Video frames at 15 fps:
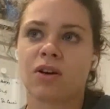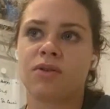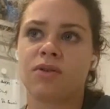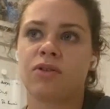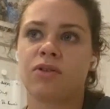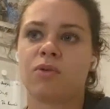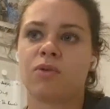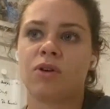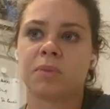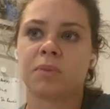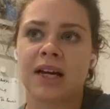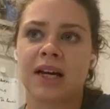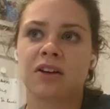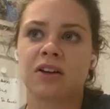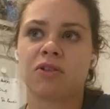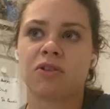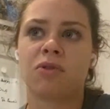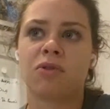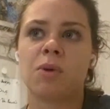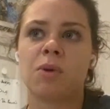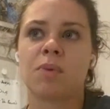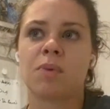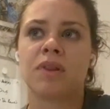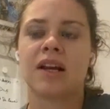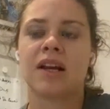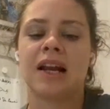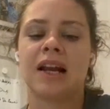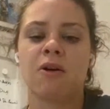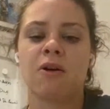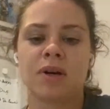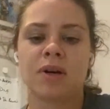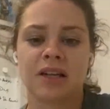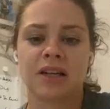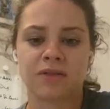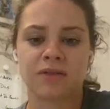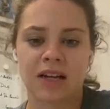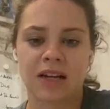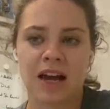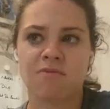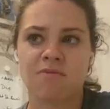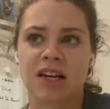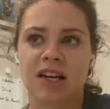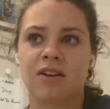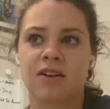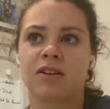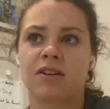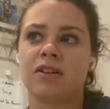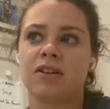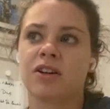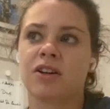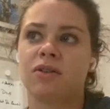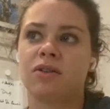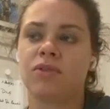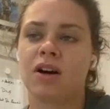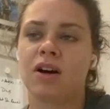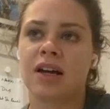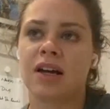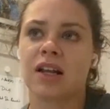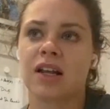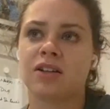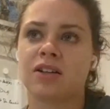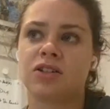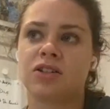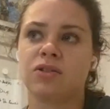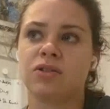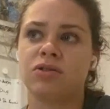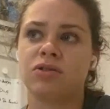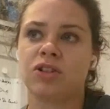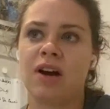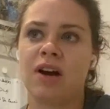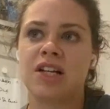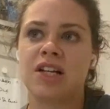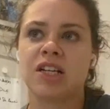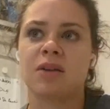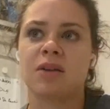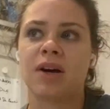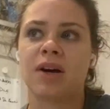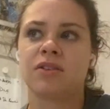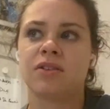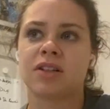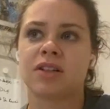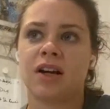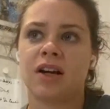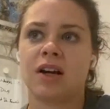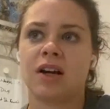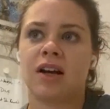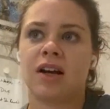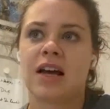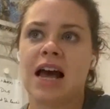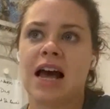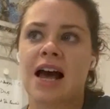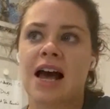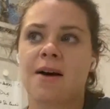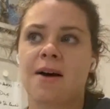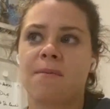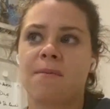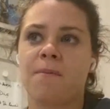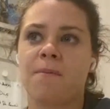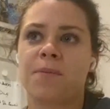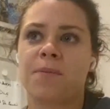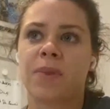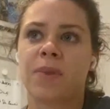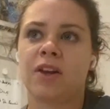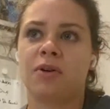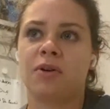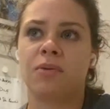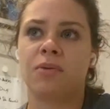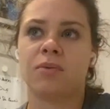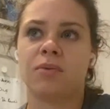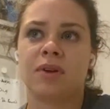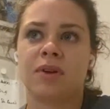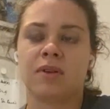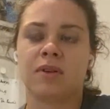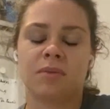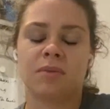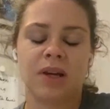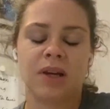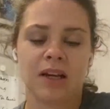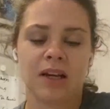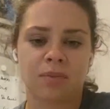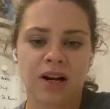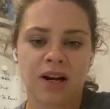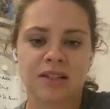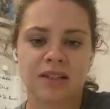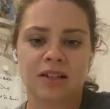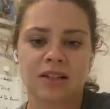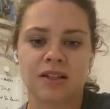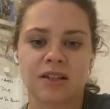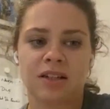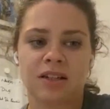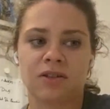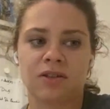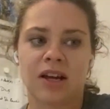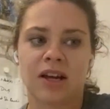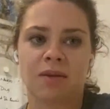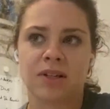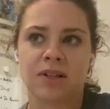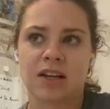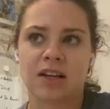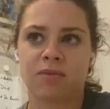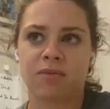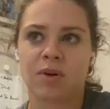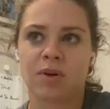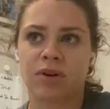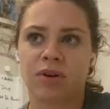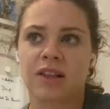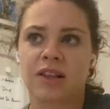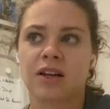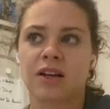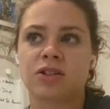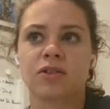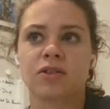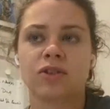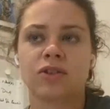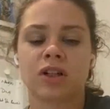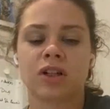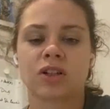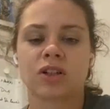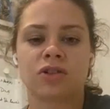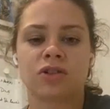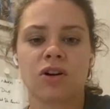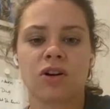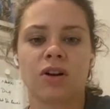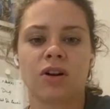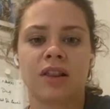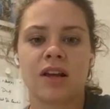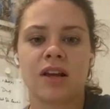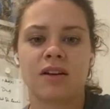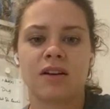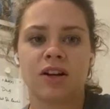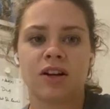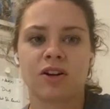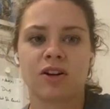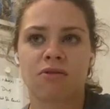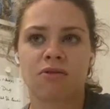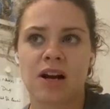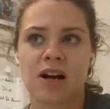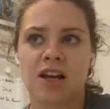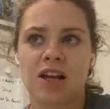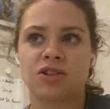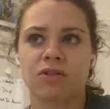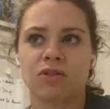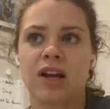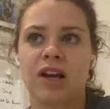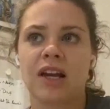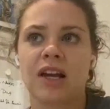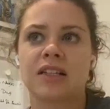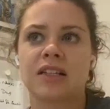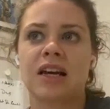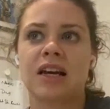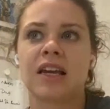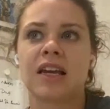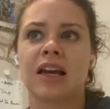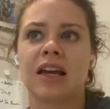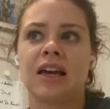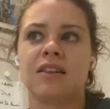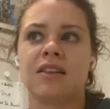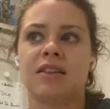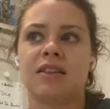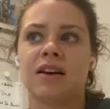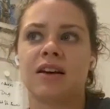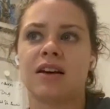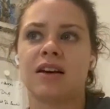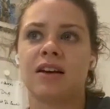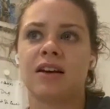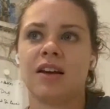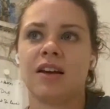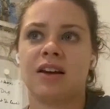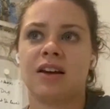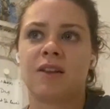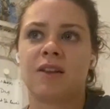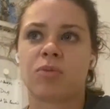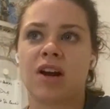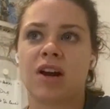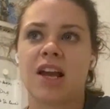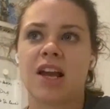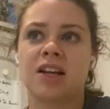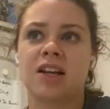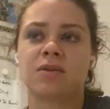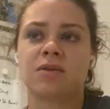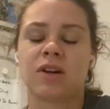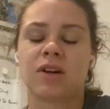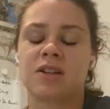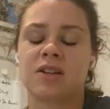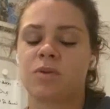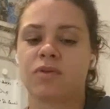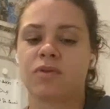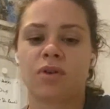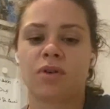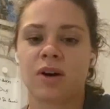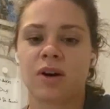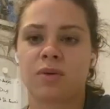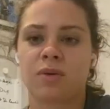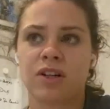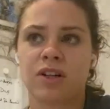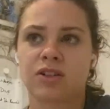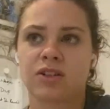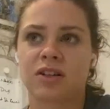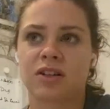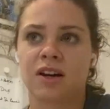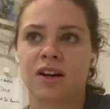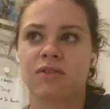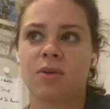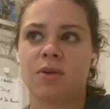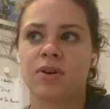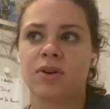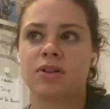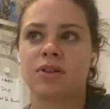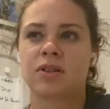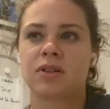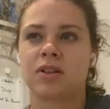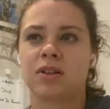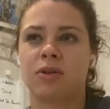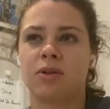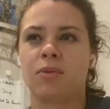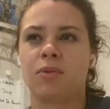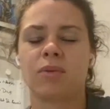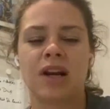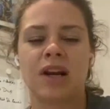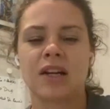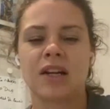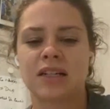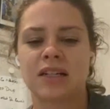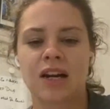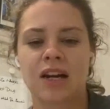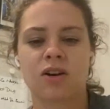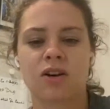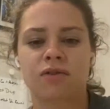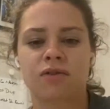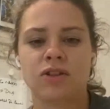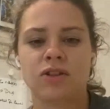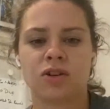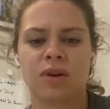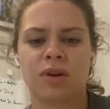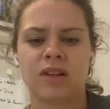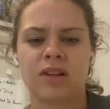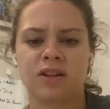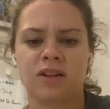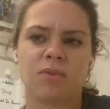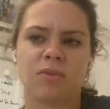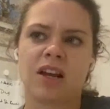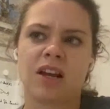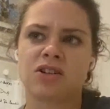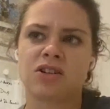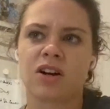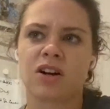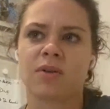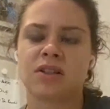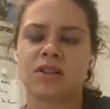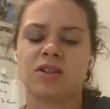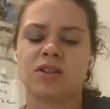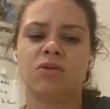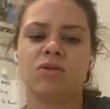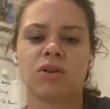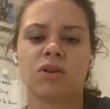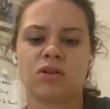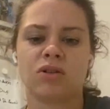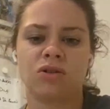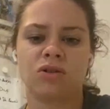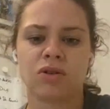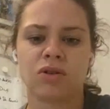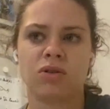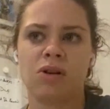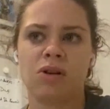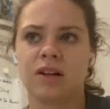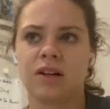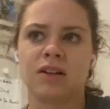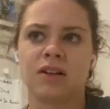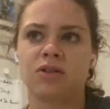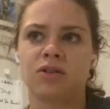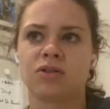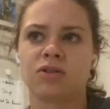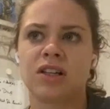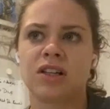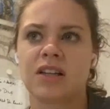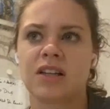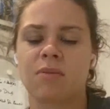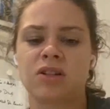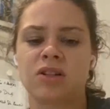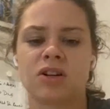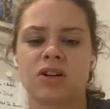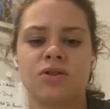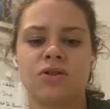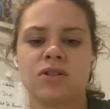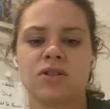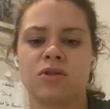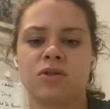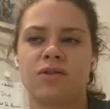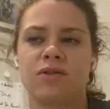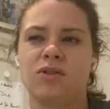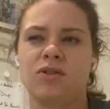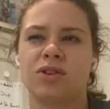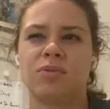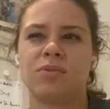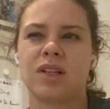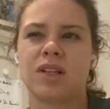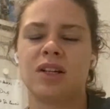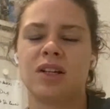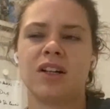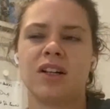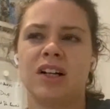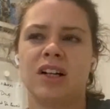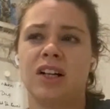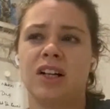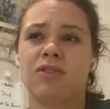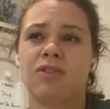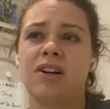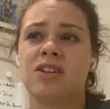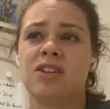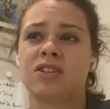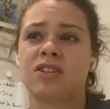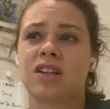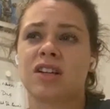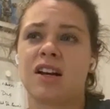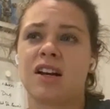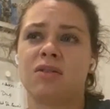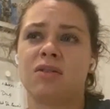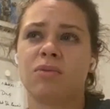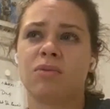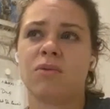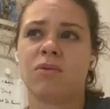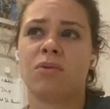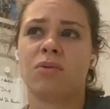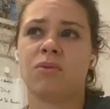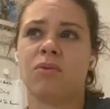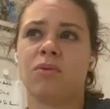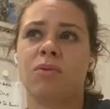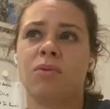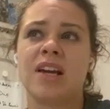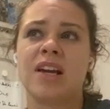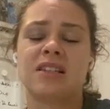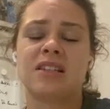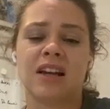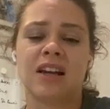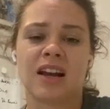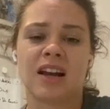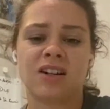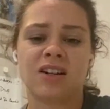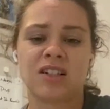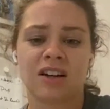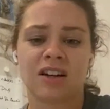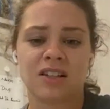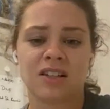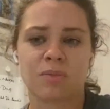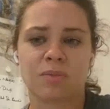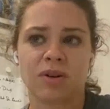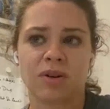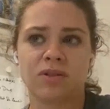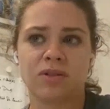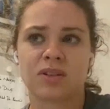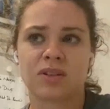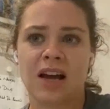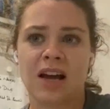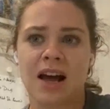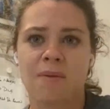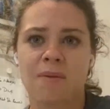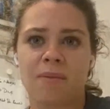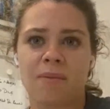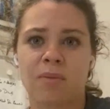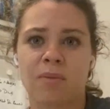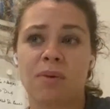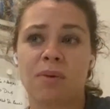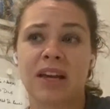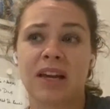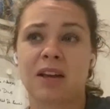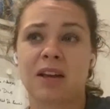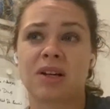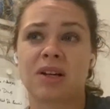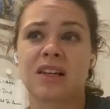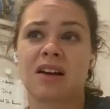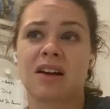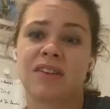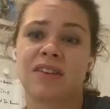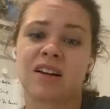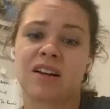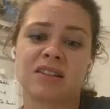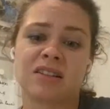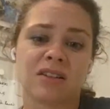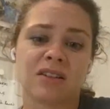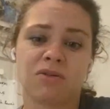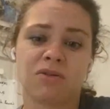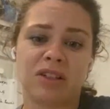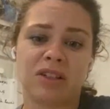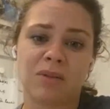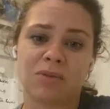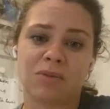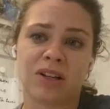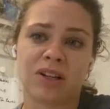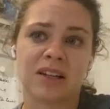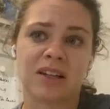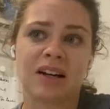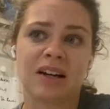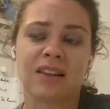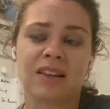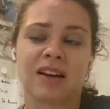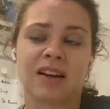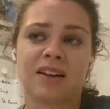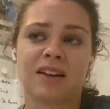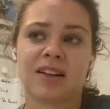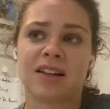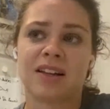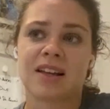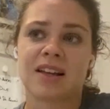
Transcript: going through the warm up and getting good warm up, and then allowing myself to calm down and, not getting too edgy about the meeting of the president, getting my breathing and stuff under control, and then, really enjoying and taking in the parade. Whereas before I would have just kind of almost, been waiting to get it over and done with, and making sure I wasn't too cool, and, trying to stay on my toes and do a few jumps, and really just kind of wasting energy, I suppose, and probably getting myself out of the zone really more than anything.